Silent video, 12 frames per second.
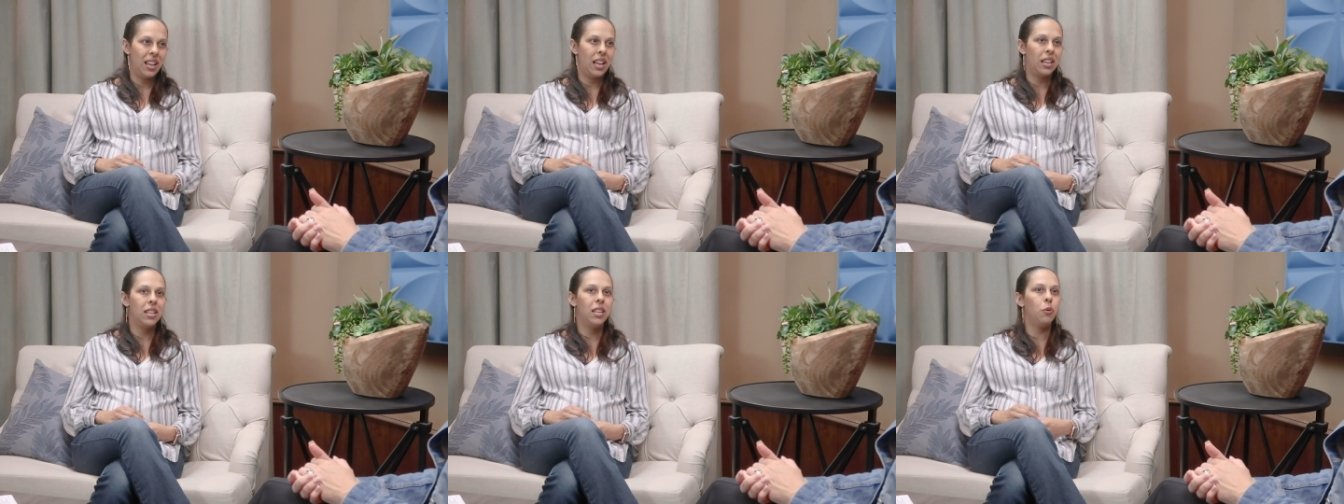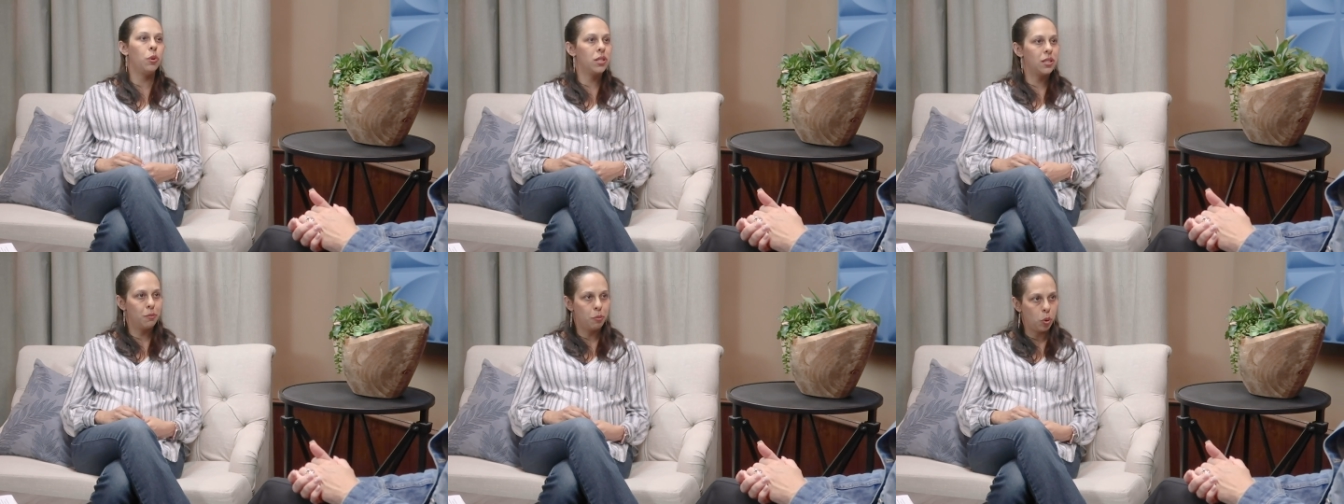and he
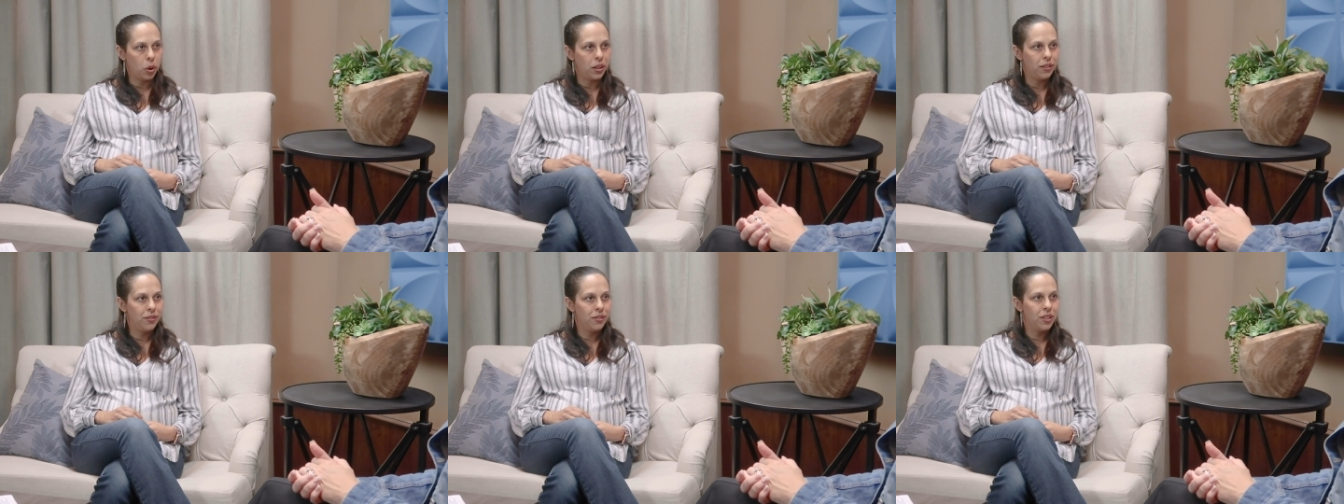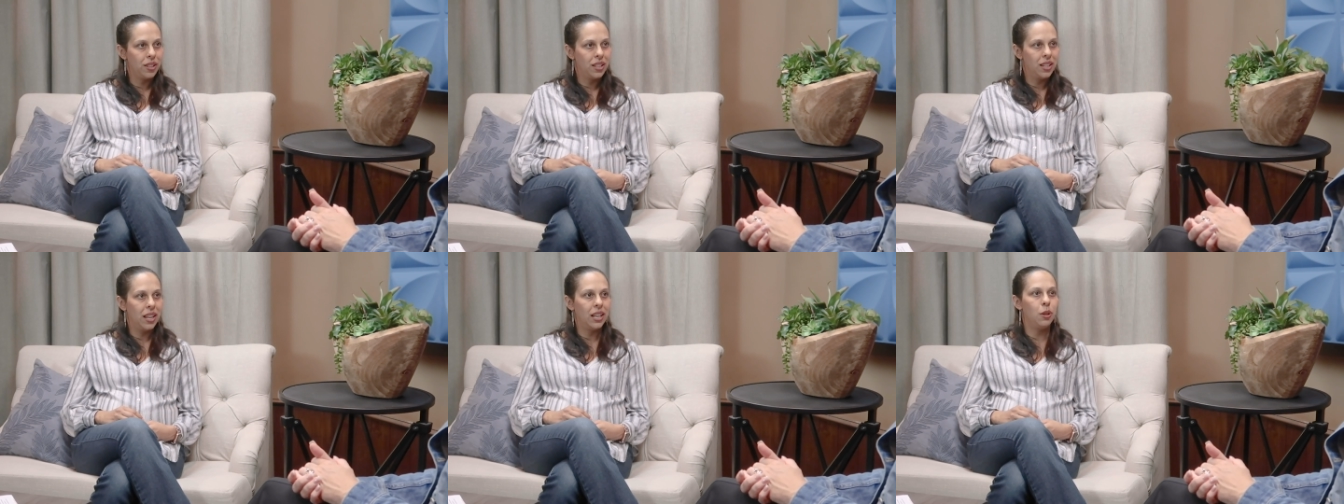was supportive
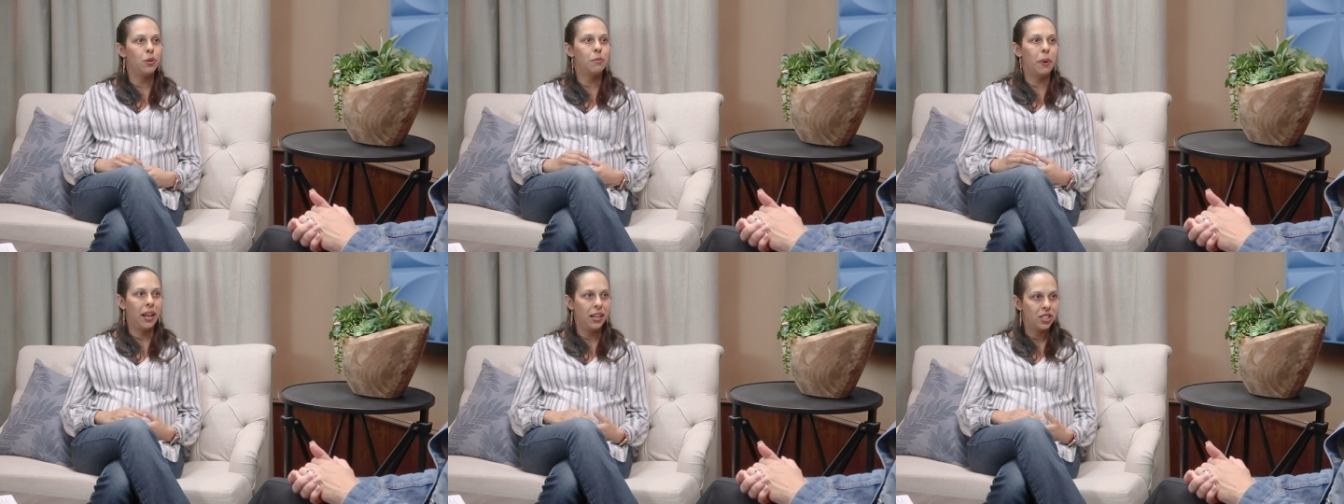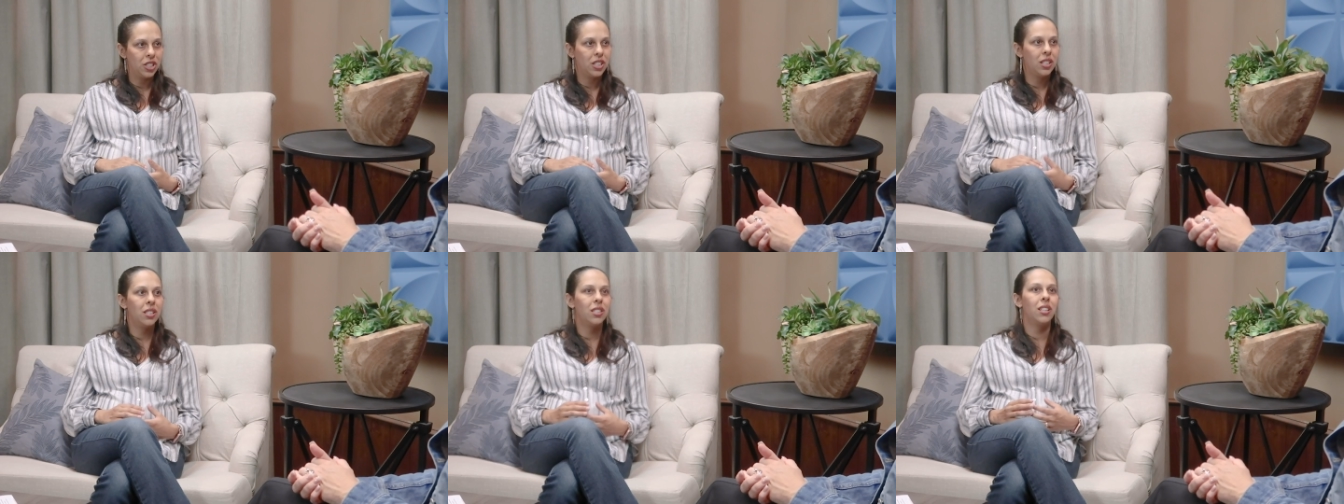and he mm-hmm. was
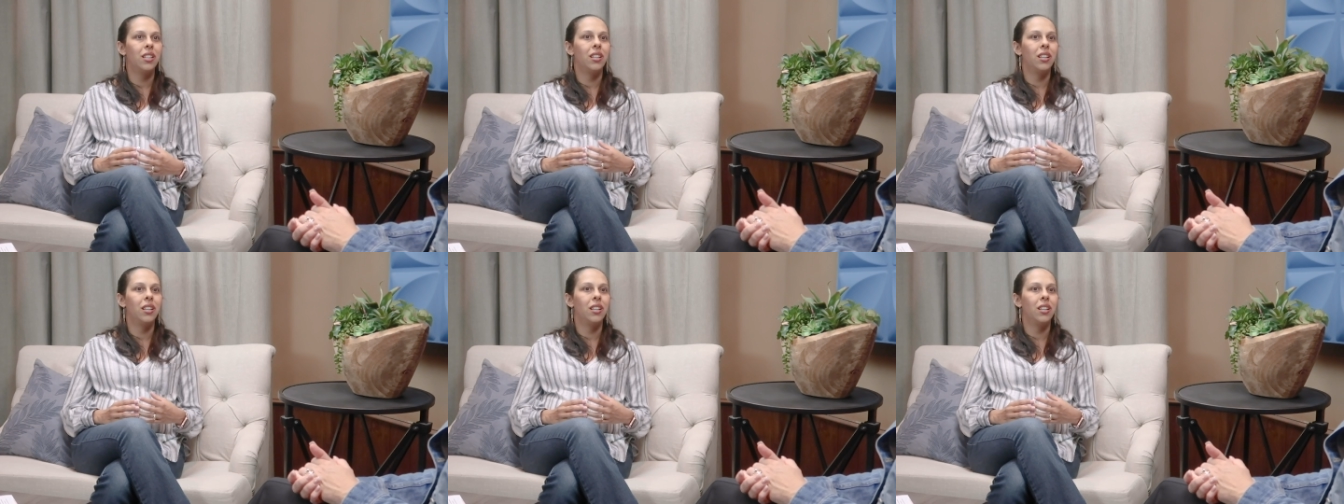patient,